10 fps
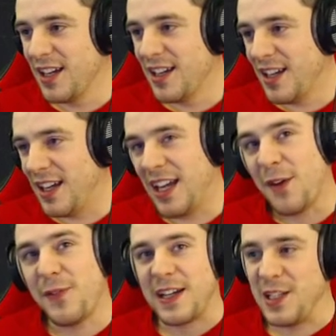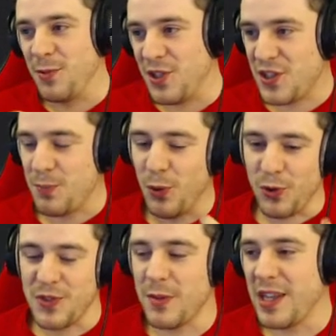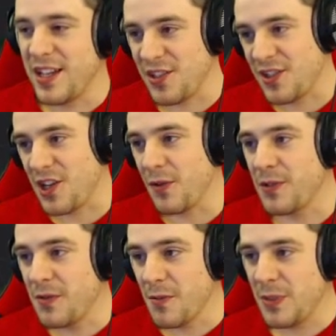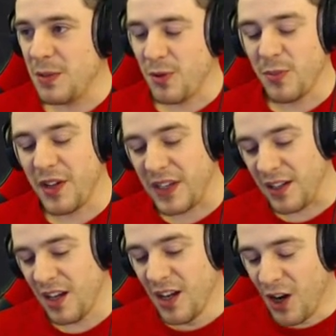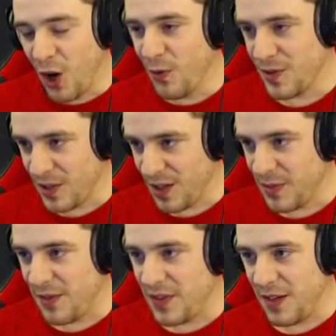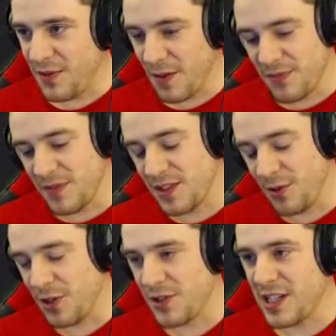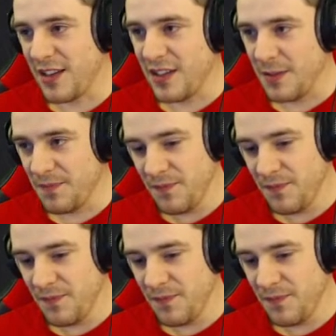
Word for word: in effect it would spoil some of that discovery from people. But I think over time they've come to understand that